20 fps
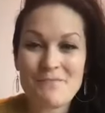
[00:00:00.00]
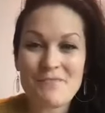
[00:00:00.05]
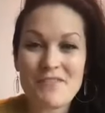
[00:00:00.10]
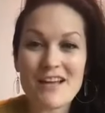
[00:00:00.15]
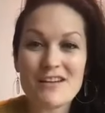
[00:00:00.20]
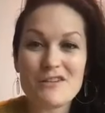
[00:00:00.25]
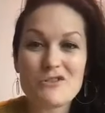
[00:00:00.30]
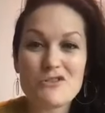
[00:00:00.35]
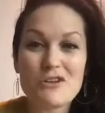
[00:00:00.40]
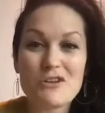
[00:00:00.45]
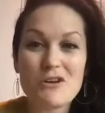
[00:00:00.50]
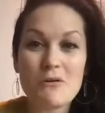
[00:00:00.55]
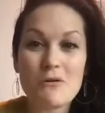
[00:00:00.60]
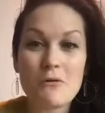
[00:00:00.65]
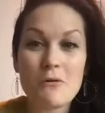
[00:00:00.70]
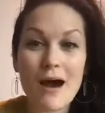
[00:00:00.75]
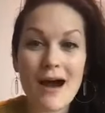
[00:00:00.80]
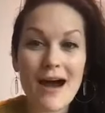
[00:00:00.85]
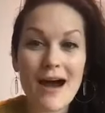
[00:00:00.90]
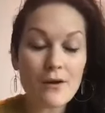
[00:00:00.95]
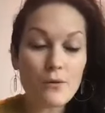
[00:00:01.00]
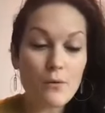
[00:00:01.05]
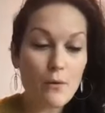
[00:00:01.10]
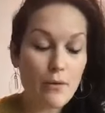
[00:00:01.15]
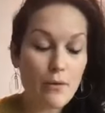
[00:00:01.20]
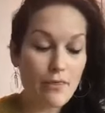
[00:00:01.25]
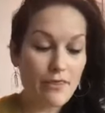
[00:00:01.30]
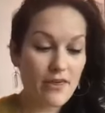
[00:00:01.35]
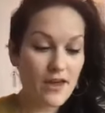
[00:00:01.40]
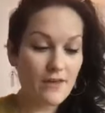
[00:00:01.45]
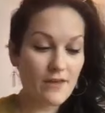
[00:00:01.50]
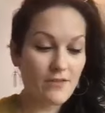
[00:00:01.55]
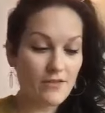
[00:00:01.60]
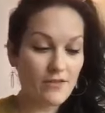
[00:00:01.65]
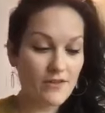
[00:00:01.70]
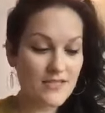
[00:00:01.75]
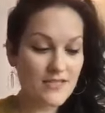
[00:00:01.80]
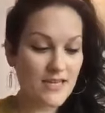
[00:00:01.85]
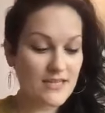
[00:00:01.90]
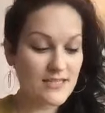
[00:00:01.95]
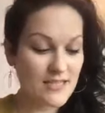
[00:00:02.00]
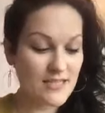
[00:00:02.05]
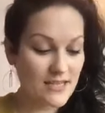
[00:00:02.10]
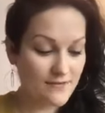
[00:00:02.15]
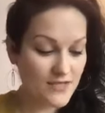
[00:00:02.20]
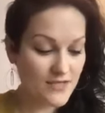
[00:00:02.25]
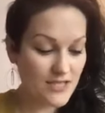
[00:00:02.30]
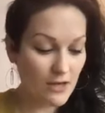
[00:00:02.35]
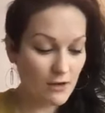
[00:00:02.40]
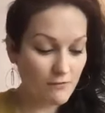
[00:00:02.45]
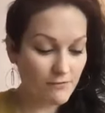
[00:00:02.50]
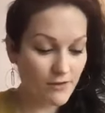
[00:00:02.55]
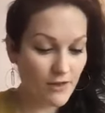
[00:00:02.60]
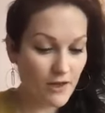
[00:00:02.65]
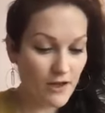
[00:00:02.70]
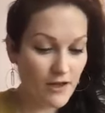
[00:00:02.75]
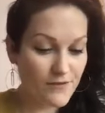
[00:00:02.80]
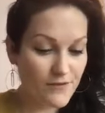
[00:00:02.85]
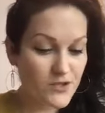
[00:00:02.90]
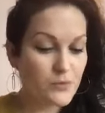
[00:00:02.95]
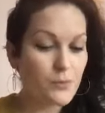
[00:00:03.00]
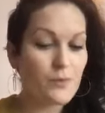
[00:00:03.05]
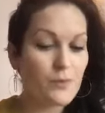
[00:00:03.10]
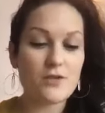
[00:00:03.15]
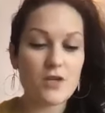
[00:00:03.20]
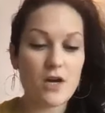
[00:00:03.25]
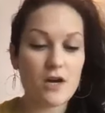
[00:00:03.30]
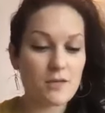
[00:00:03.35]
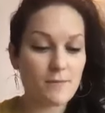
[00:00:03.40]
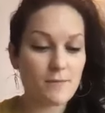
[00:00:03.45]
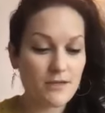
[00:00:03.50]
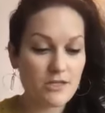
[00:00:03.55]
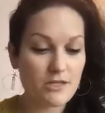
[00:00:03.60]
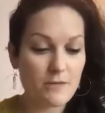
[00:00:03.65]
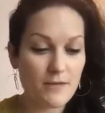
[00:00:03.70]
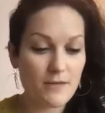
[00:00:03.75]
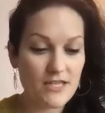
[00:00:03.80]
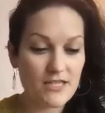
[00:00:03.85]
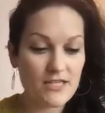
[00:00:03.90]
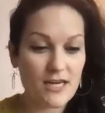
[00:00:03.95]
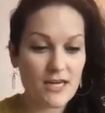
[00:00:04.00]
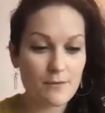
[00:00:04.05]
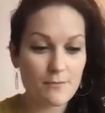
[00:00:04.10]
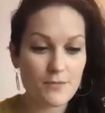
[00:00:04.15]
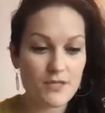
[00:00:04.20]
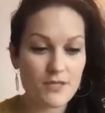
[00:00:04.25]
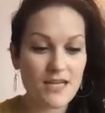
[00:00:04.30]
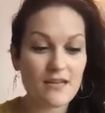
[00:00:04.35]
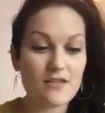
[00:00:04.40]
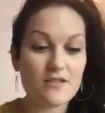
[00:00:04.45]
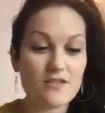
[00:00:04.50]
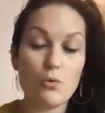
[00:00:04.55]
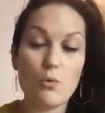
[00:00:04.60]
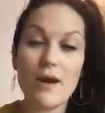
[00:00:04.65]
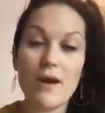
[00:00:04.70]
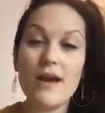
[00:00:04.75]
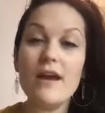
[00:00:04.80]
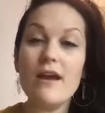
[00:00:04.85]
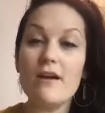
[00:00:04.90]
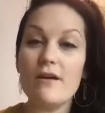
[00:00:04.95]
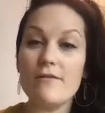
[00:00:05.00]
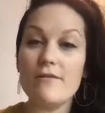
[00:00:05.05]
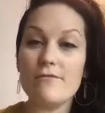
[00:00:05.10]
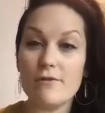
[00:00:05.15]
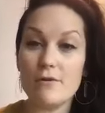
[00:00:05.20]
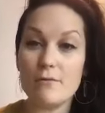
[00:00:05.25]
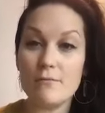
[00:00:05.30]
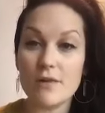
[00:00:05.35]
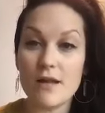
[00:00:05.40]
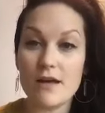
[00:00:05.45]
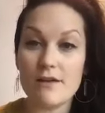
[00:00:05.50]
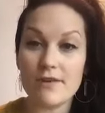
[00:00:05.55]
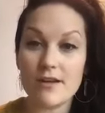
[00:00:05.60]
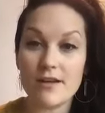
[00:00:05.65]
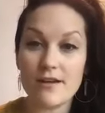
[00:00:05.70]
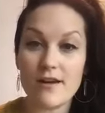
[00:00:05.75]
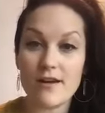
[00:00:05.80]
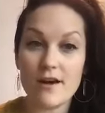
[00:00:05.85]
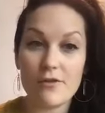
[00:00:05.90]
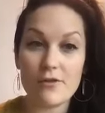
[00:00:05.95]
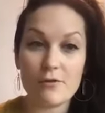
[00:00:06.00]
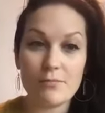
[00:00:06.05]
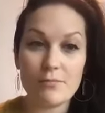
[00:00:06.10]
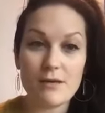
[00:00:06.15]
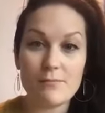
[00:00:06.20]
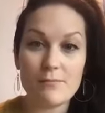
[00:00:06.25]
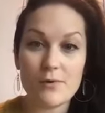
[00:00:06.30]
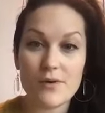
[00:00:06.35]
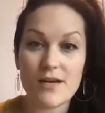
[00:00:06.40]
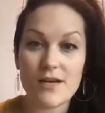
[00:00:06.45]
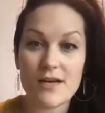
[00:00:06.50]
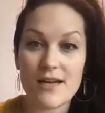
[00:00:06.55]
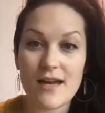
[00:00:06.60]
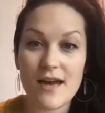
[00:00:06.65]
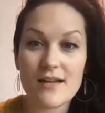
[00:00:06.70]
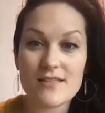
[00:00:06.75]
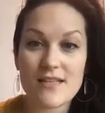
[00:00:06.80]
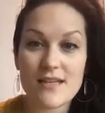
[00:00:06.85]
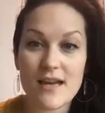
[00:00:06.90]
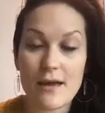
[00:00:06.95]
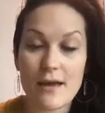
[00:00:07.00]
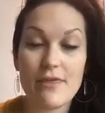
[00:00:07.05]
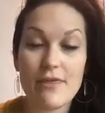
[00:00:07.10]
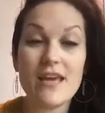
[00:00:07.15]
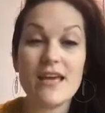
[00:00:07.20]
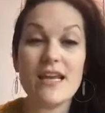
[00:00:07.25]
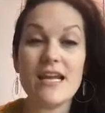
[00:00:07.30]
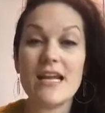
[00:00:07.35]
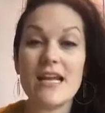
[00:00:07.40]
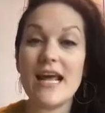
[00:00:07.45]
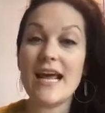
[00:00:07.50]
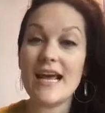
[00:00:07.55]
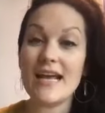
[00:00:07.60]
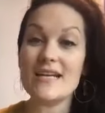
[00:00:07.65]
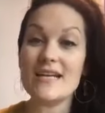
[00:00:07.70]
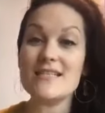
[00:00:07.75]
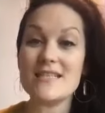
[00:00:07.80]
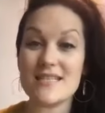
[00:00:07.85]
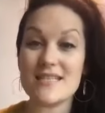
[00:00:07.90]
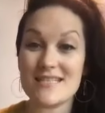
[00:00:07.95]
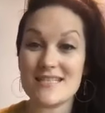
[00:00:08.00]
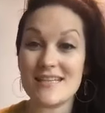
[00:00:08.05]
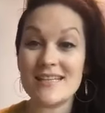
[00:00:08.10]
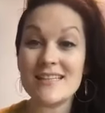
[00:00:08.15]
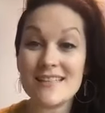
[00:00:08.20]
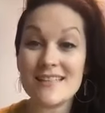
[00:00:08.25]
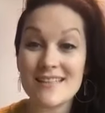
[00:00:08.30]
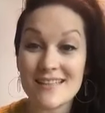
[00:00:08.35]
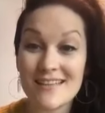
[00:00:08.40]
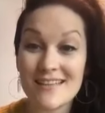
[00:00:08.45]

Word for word: And so I don't think that this idea of self love, as we've talked about so many times, takes away from loving other people and connecting. I think it enhances it.